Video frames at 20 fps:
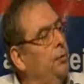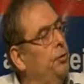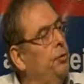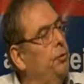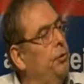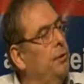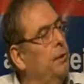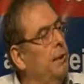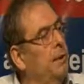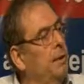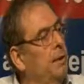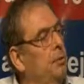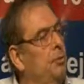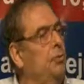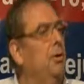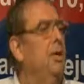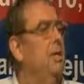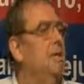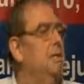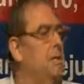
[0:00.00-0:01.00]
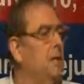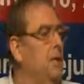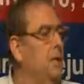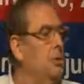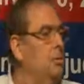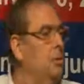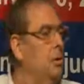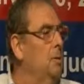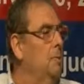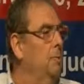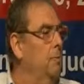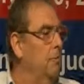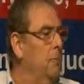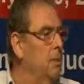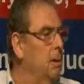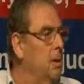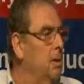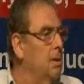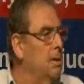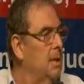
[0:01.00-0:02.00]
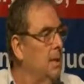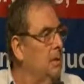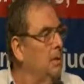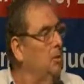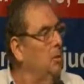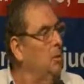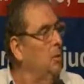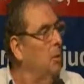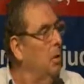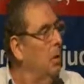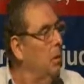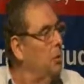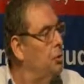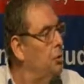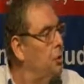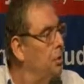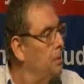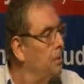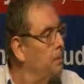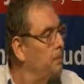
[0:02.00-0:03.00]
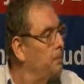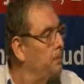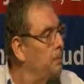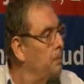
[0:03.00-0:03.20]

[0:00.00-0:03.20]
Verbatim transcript: to the train station and from there sent to Lodz.